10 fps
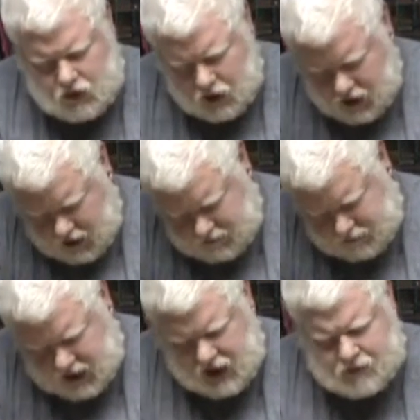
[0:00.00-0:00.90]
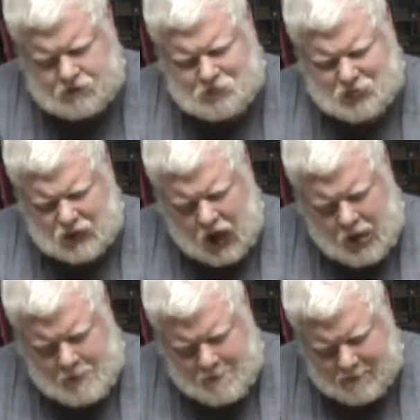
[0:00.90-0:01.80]
Okay, medium.
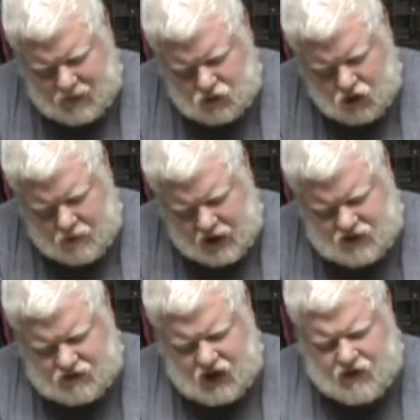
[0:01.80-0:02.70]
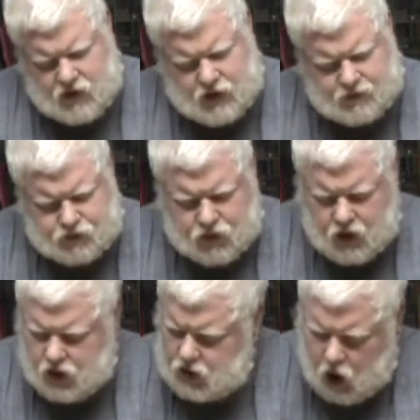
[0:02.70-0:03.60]
Robust flavors.
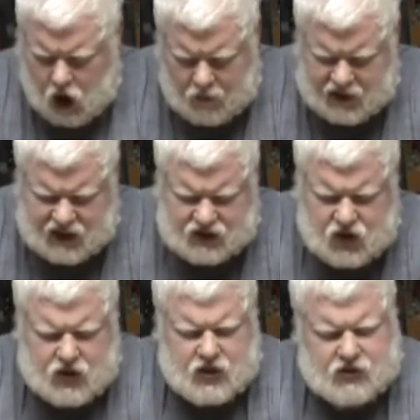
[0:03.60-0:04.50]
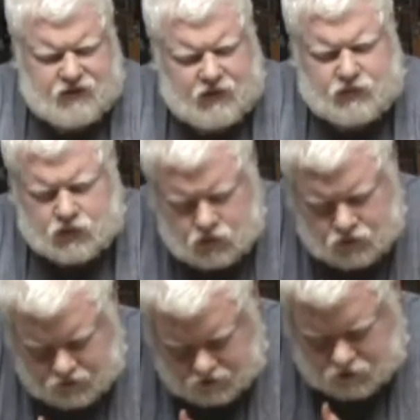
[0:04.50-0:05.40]
The hoppiness on this from
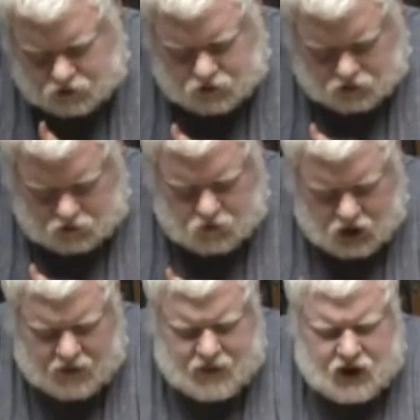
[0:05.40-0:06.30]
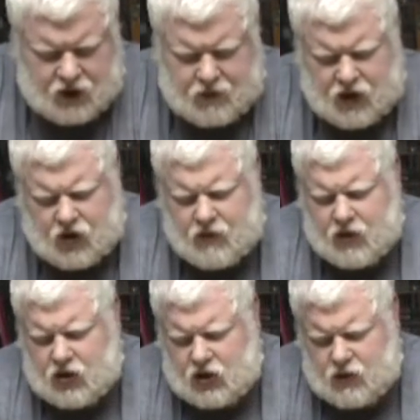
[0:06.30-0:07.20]
it being an American
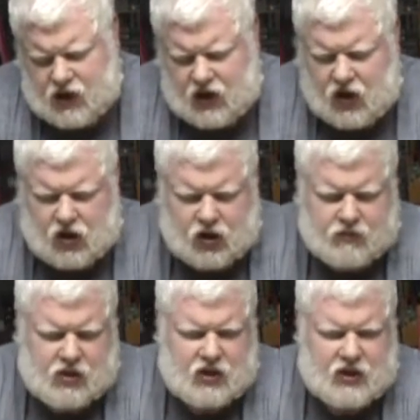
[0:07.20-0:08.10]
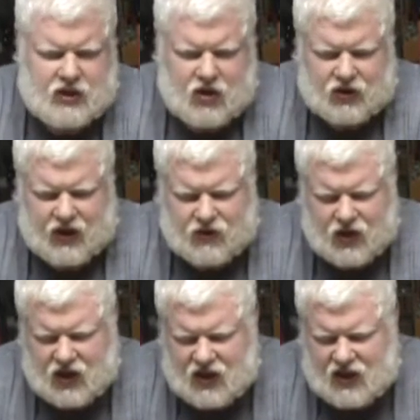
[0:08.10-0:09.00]
barley wine are completely dulled out.
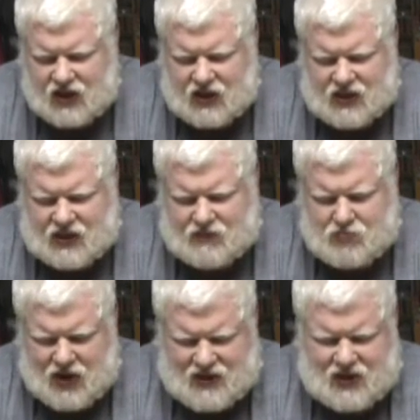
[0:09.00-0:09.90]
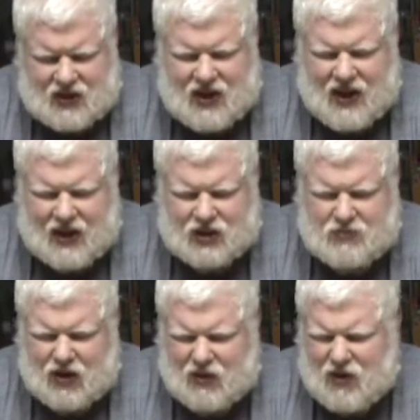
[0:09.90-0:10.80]
This is basically an English
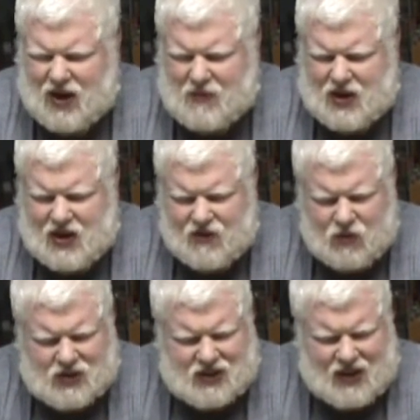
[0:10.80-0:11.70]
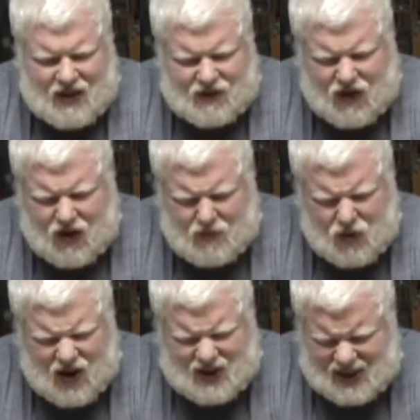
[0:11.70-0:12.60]
barley wine. I mean, even what's left
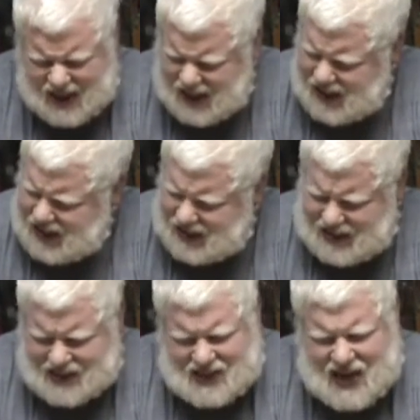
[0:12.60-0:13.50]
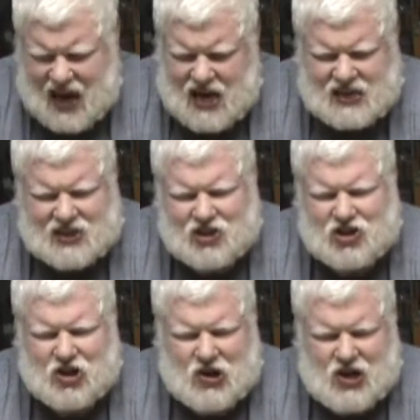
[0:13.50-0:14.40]
hop-wise just tastes
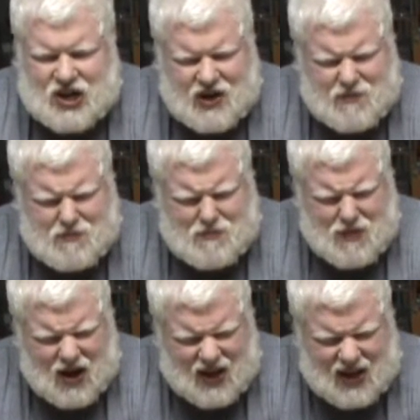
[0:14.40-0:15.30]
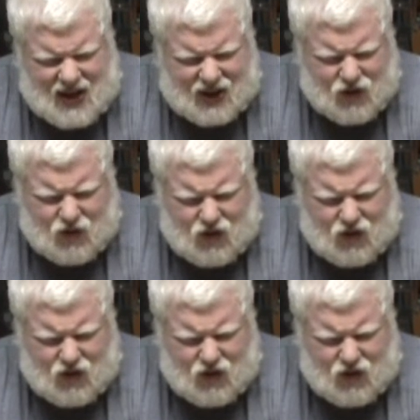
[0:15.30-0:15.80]
dirty and muddy and